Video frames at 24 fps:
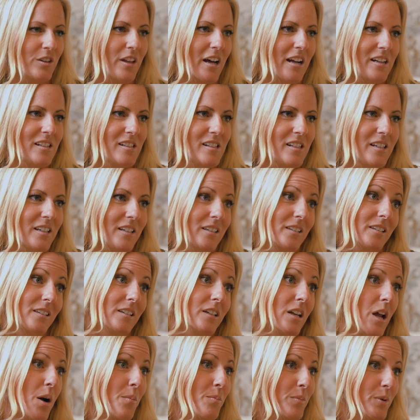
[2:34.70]
So that's
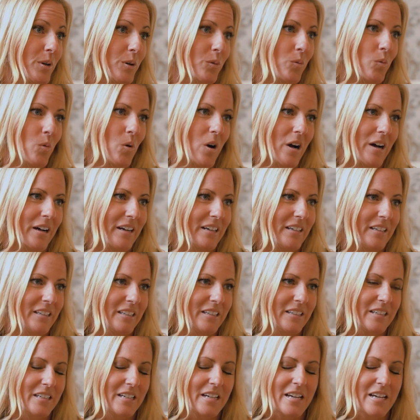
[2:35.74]
number one.